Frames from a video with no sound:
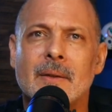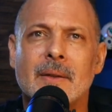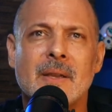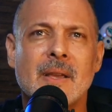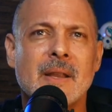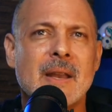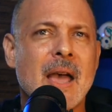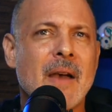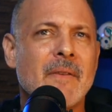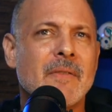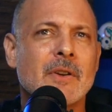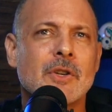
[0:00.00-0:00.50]

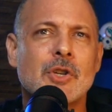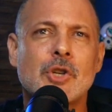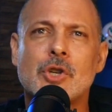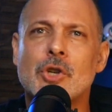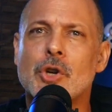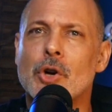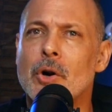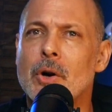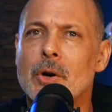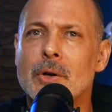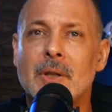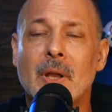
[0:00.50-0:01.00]
You're never
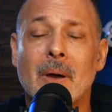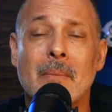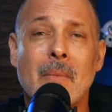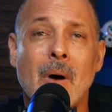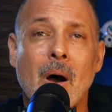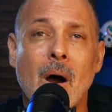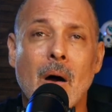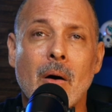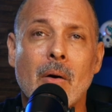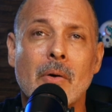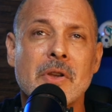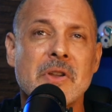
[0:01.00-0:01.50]
sure
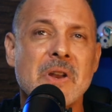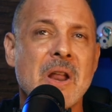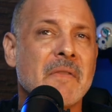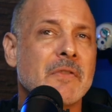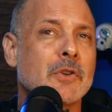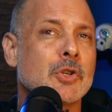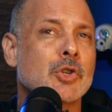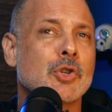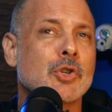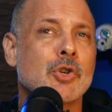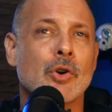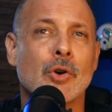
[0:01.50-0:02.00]
tomorrow. You're
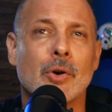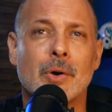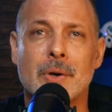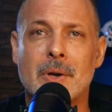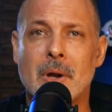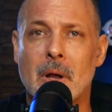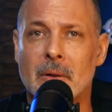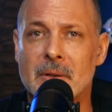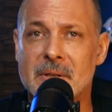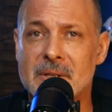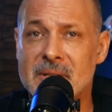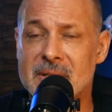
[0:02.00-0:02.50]
never sure
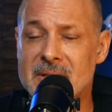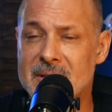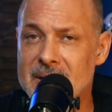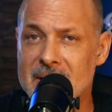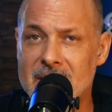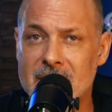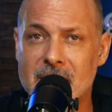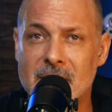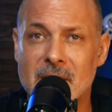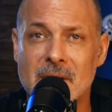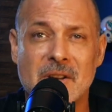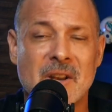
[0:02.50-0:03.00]
another
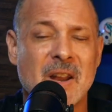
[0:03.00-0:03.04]
season.